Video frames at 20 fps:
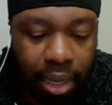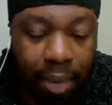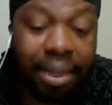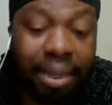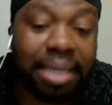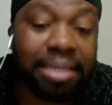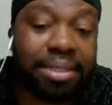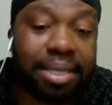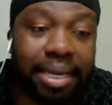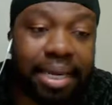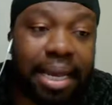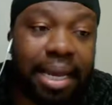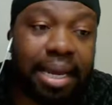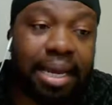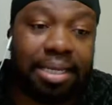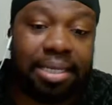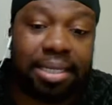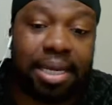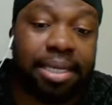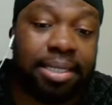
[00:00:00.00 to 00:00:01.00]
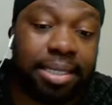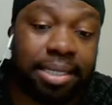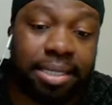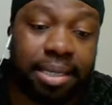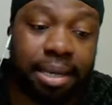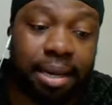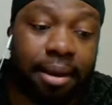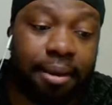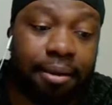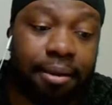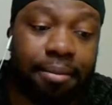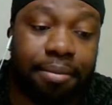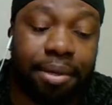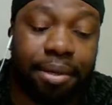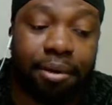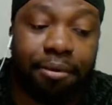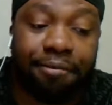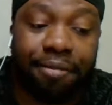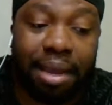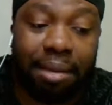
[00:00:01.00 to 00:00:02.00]
I'm not saying that because he's a
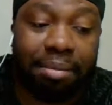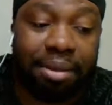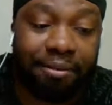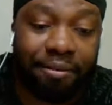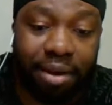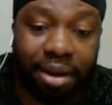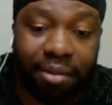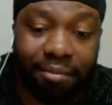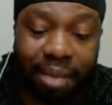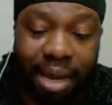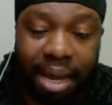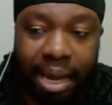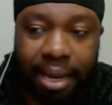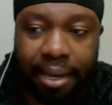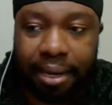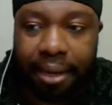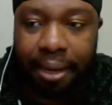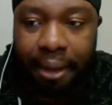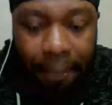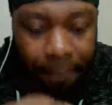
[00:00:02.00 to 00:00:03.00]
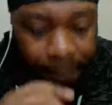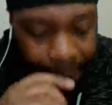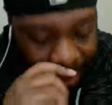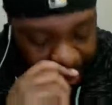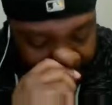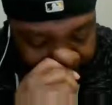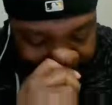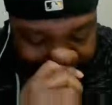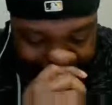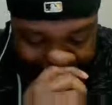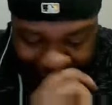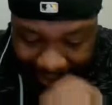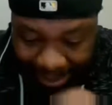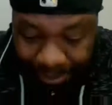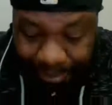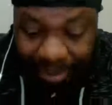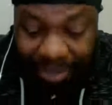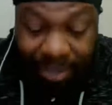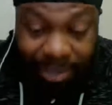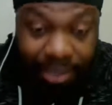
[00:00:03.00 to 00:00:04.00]
family friend of mine, but I'm saying
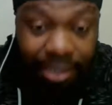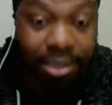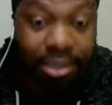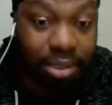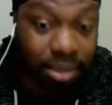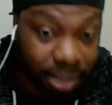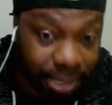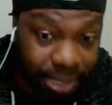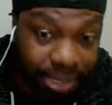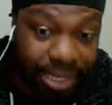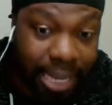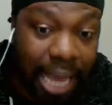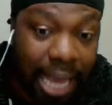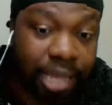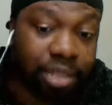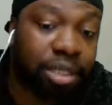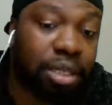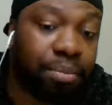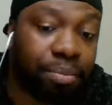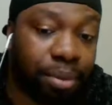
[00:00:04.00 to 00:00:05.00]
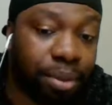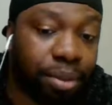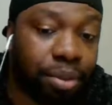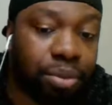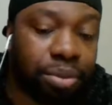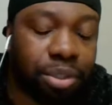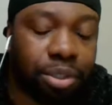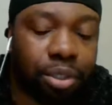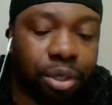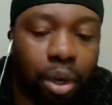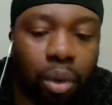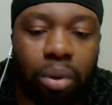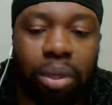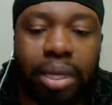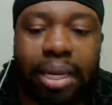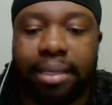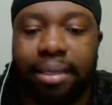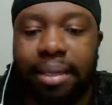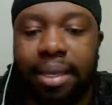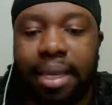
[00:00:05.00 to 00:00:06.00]
that because he's actually producing. Go
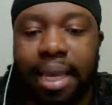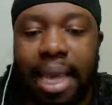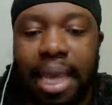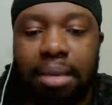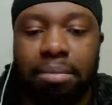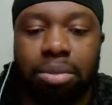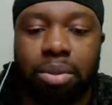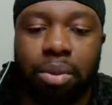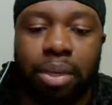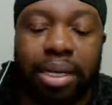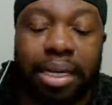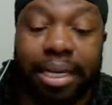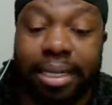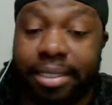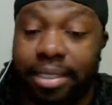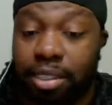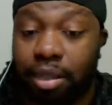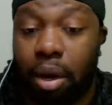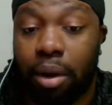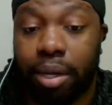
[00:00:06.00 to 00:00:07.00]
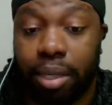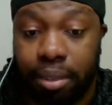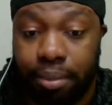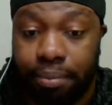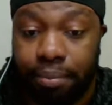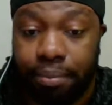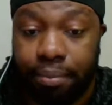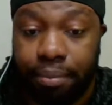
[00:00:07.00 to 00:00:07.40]
look at the games where he started.